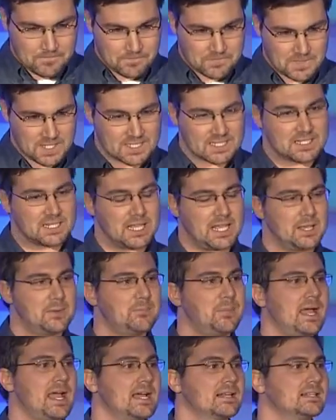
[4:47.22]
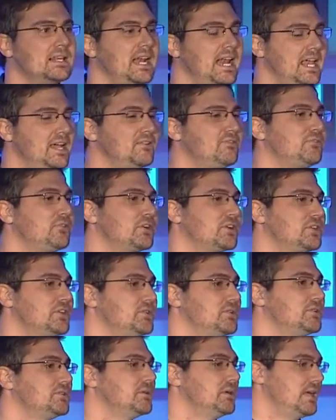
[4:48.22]
This is the impact that
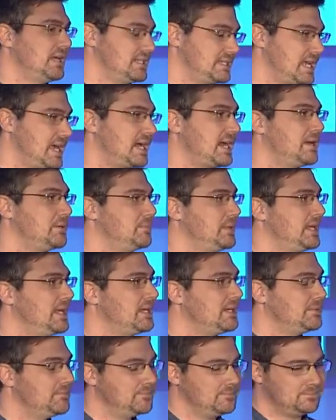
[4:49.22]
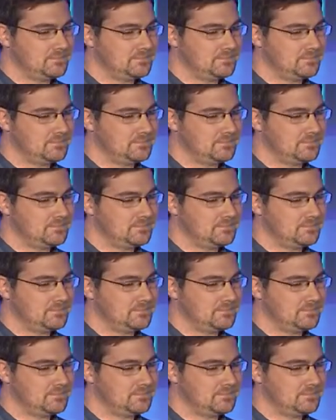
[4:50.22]
AF4Q has had on me,